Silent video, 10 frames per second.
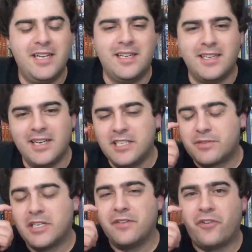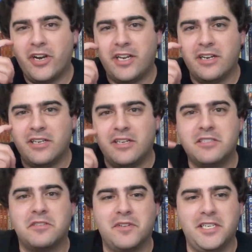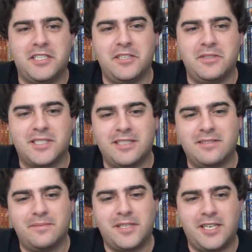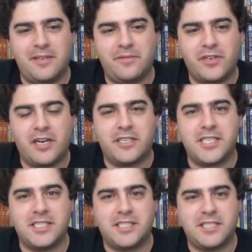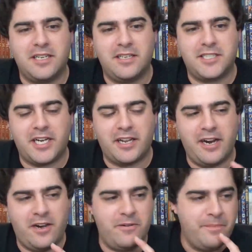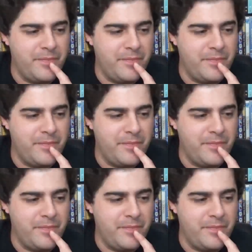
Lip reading: It's really funny to read too. So if you get a chance, check it out.